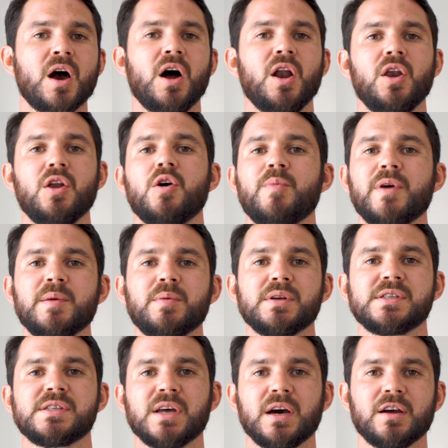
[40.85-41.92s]
A lot of people are
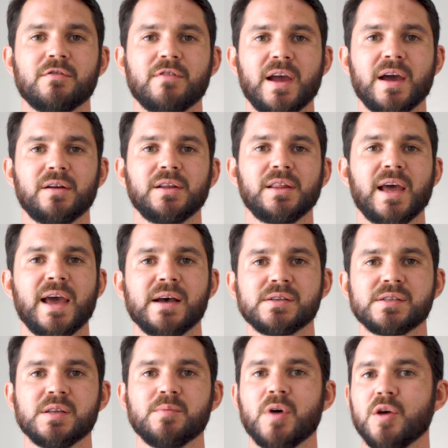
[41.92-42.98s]
stuck around in the
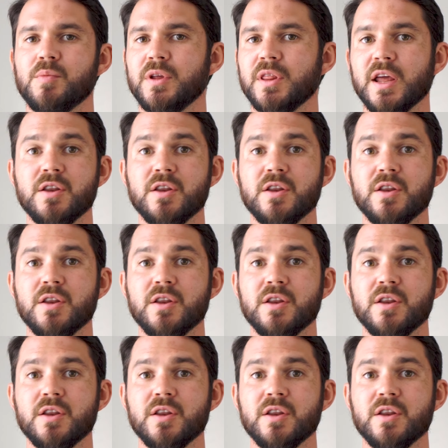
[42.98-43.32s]
house at the moment.